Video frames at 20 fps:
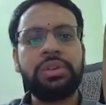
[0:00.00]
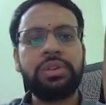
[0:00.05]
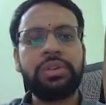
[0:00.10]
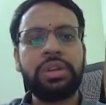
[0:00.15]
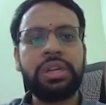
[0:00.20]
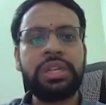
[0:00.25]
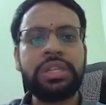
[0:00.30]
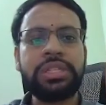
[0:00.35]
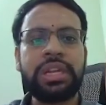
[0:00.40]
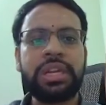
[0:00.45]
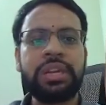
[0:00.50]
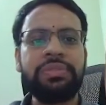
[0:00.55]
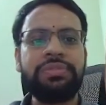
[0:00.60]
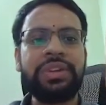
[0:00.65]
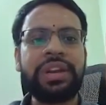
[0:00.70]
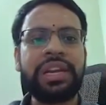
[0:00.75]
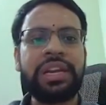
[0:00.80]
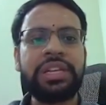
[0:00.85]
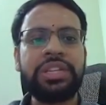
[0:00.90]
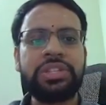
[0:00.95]
It is enough
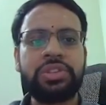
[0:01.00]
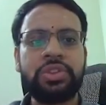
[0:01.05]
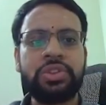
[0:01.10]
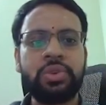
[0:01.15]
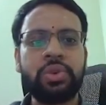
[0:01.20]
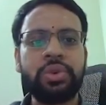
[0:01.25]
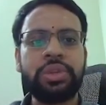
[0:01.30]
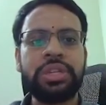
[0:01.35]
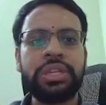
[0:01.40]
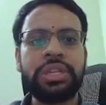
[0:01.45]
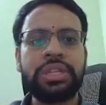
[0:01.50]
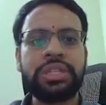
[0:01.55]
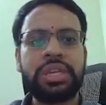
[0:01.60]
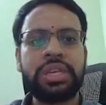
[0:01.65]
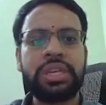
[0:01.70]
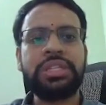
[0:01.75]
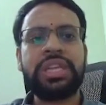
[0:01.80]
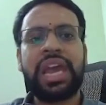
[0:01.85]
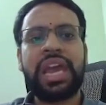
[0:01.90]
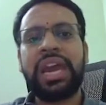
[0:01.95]
at least you know these
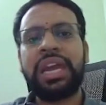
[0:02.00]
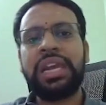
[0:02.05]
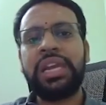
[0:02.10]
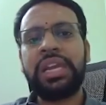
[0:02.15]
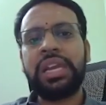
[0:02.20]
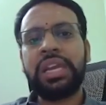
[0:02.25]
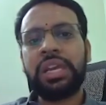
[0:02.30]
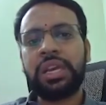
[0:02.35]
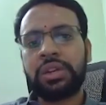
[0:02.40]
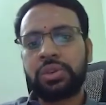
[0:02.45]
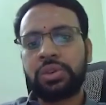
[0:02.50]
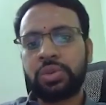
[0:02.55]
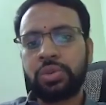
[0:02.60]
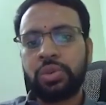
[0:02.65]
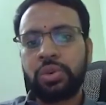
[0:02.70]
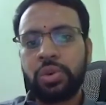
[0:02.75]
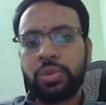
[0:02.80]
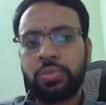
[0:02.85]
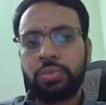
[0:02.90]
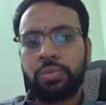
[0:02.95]
things, anterior
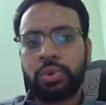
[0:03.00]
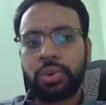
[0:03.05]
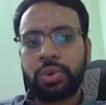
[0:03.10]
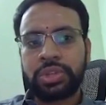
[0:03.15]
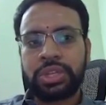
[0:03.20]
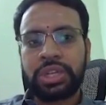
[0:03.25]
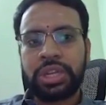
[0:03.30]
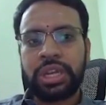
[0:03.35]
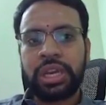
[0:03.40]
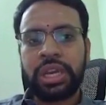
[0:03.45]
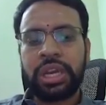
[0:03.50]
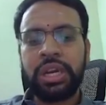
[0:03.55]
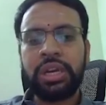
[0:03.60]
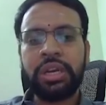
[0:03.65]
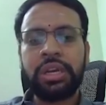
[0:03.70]
to posterior,